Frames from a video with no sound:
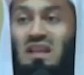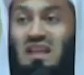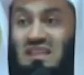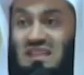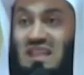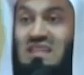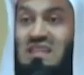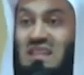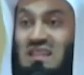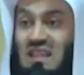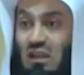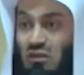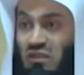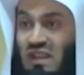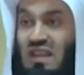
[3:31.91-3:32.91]
It is a
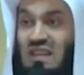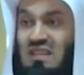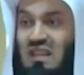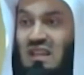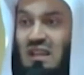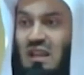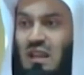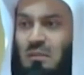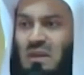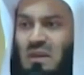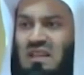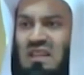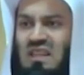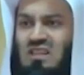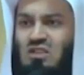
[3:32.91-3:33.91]
day of eating,
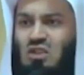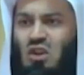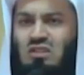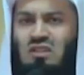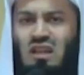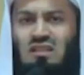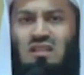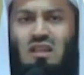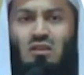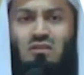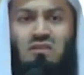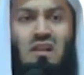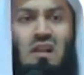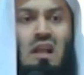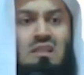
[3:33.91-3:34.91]
but it is not a day
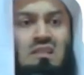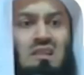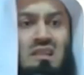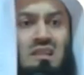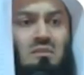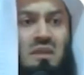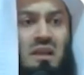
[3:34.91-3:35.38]
of gluttony.